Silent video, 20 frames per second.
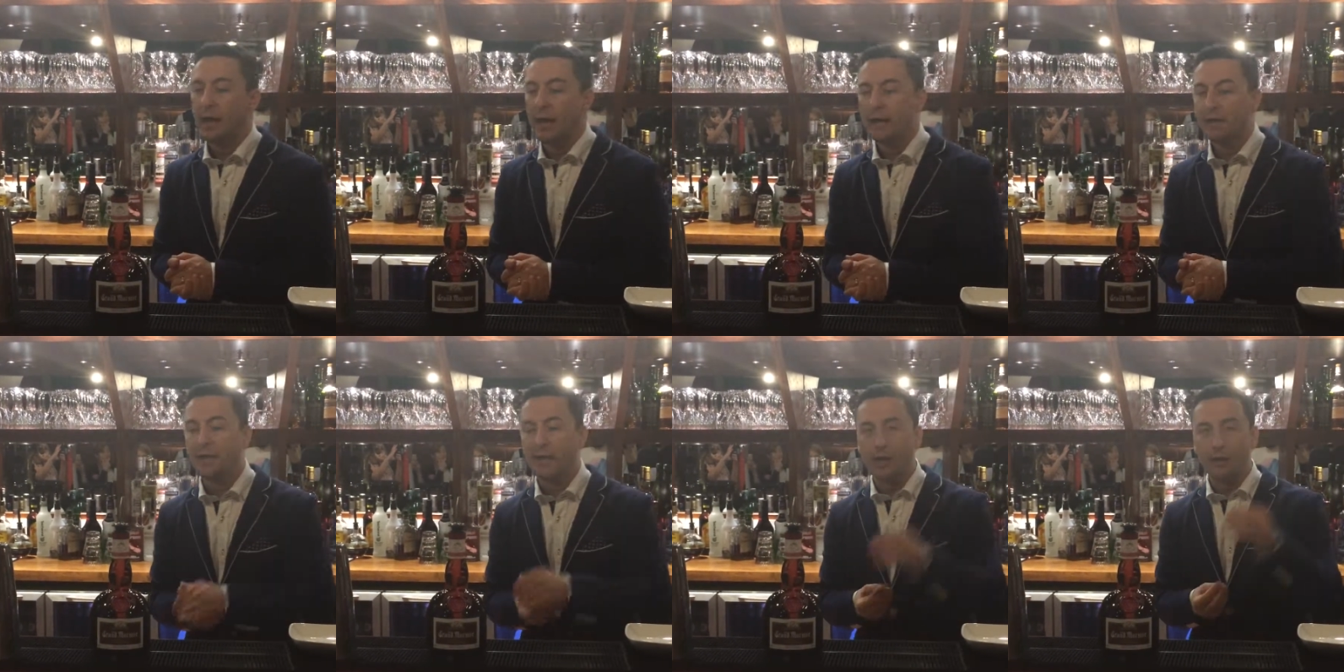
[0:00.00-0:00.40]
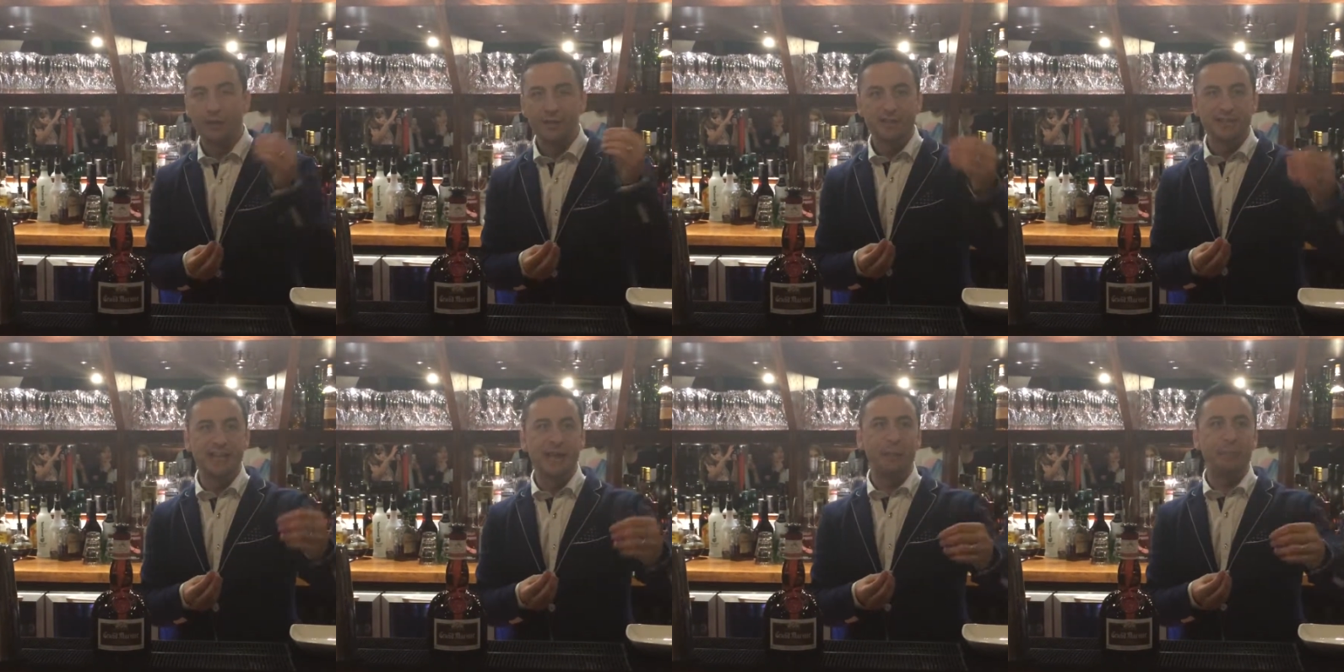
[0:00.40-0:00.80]
you get all
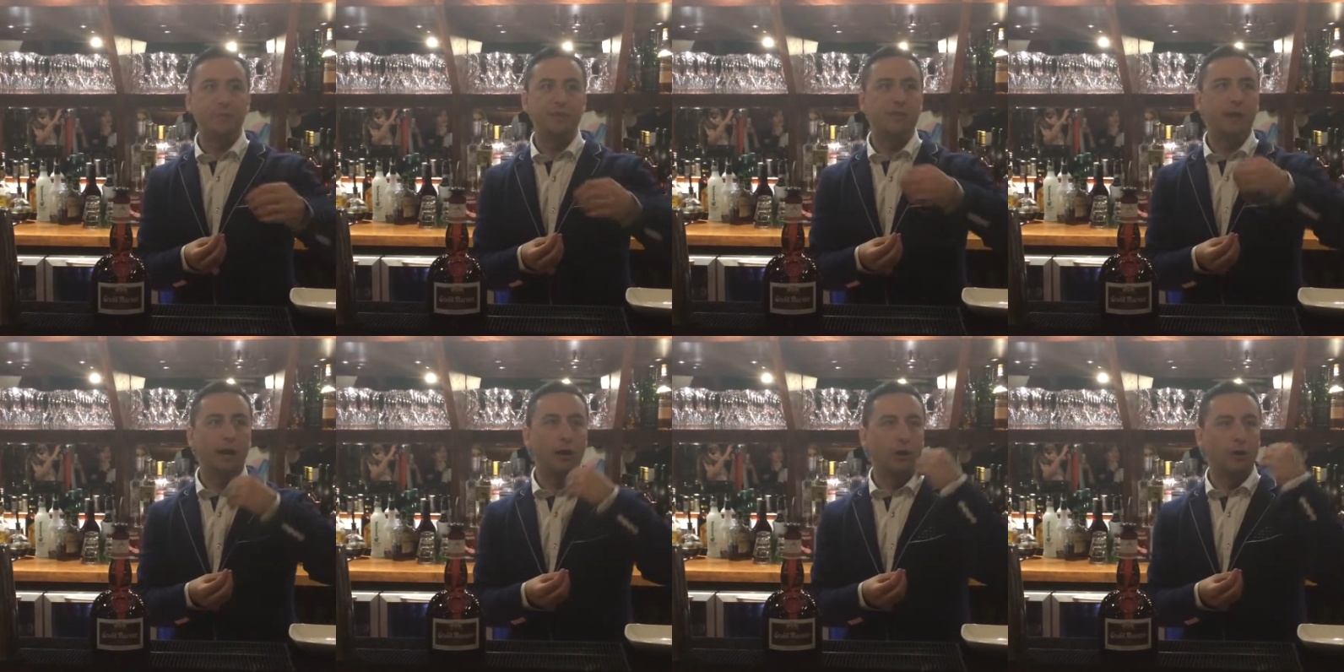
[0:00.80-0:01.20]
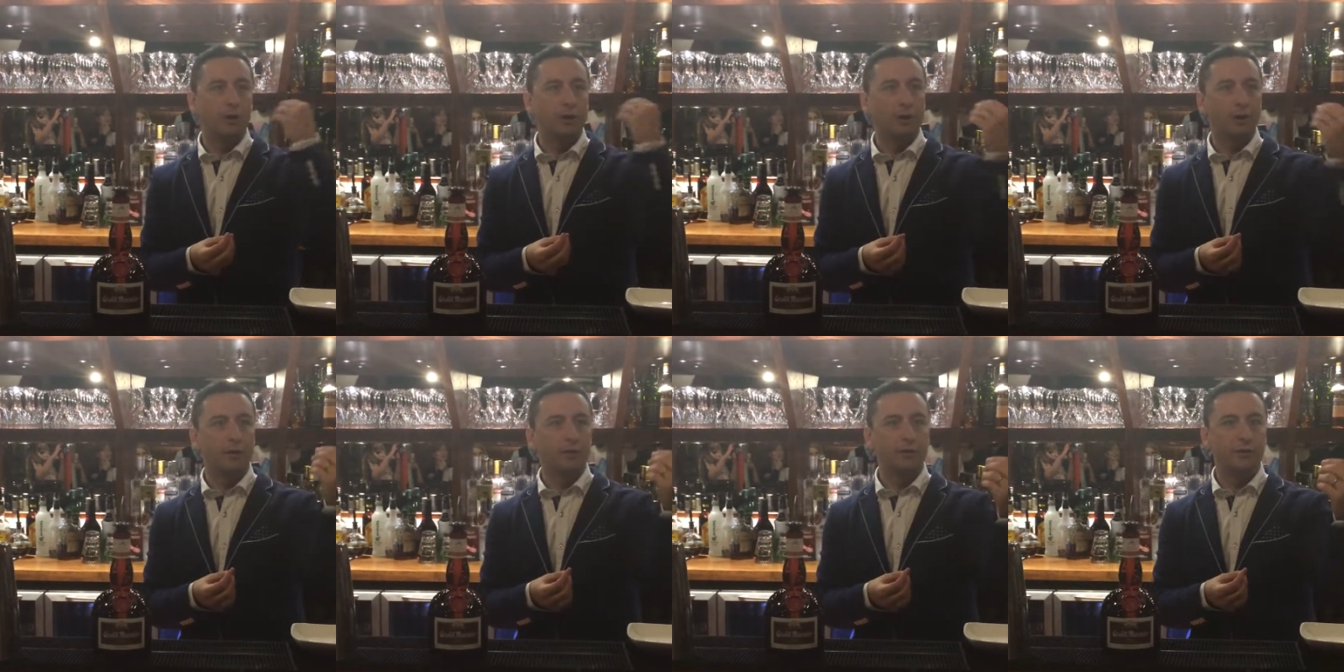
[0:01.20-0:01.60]
the depth, you get all
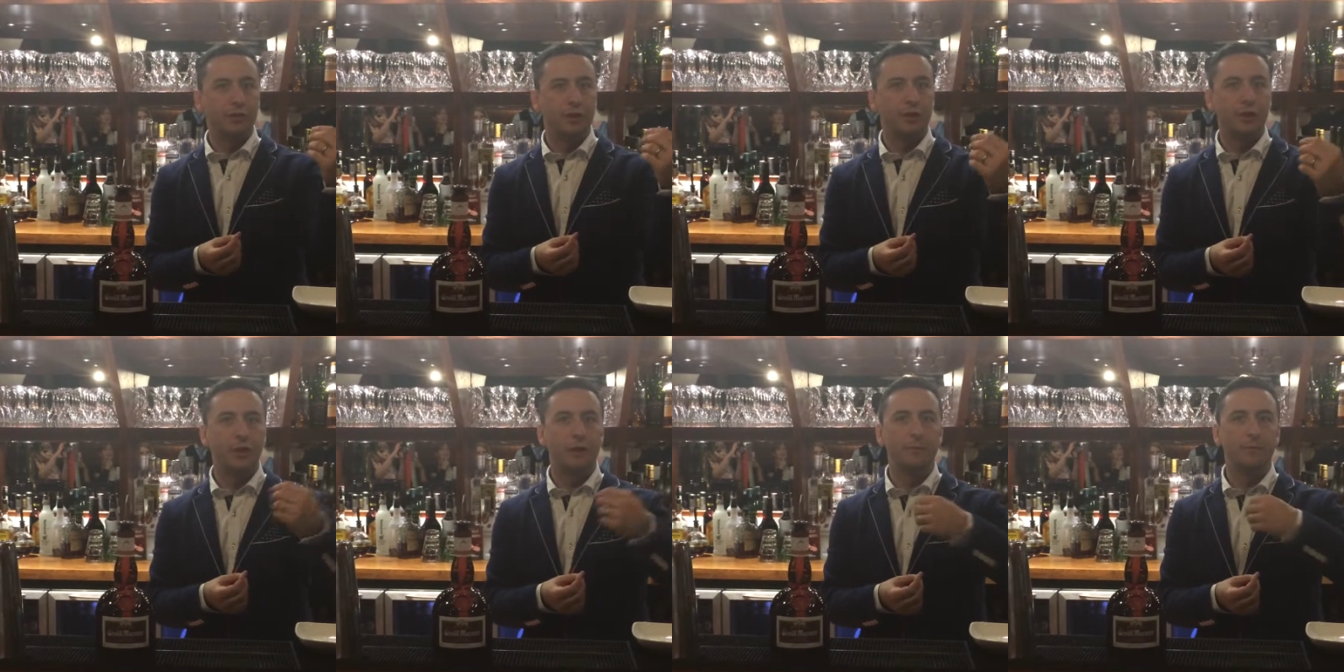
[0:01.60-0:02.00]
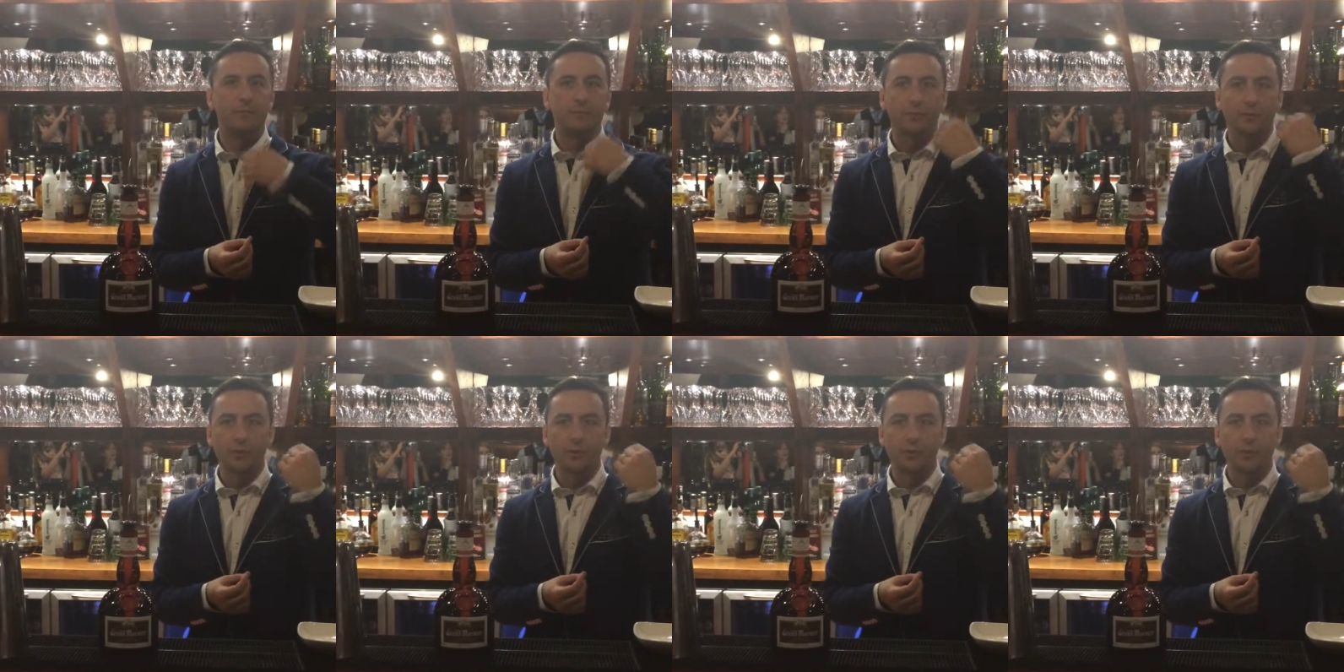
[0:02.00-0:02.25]
the